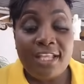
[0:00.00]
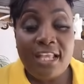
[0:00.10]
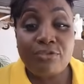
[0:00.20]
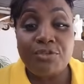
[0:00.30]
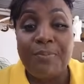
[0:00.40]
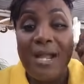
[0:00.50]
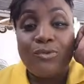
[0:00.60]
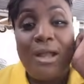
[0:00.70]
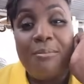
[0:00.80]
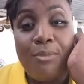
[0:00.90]
Guess which
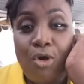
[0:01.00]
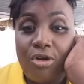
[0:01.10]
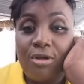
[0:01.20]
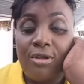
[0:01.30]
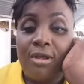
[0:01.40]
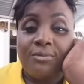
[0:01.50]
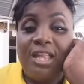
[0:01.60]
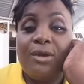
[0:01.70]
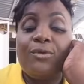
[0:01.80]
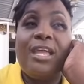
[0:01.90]
part one bug?
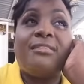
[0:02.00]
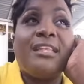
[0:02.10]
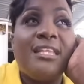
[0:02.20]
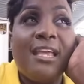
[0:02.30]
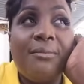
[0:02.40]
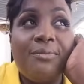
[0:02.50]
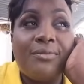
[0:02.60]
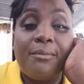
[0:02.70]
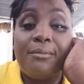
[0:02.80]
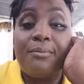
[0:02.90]
Where is it name?
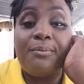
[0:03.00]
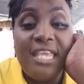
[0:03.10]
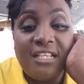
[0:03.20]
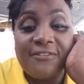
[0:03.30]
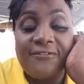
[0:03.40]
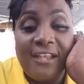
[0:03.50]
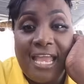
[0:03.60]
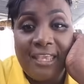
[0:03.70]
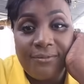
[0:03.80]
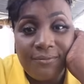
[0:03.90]
Bees
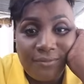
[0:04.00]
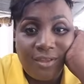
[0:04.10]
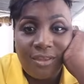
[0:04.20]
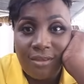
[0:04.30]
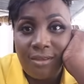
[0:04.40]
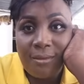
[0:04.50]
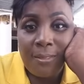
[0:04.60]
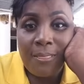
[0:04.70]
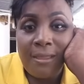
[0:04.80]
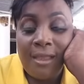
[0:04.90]
fly.
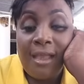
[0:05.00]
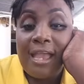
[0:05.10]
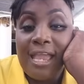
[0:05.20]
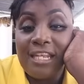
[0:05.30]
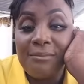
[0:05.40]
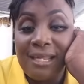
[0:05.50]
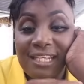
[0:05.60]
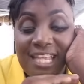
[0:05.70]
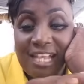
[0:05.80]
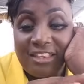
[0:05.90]

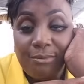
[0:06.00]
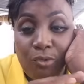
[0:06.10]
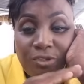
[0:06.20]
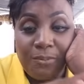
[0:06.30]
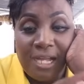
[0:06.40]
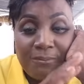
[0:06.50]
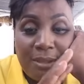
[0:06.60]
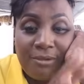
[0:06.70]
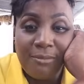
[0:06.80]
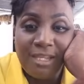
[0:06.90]
Anybody can tell me which part
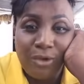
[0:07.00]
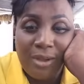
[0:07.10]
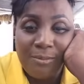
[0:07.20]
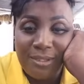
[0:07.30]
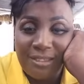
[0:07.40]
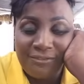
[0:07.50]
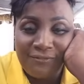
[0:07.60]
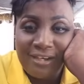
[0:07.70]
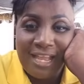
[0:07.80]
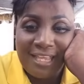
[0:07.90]
of my body want bees
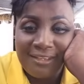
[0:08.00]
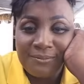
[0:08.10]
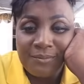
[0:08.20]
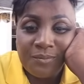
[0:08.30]
fly?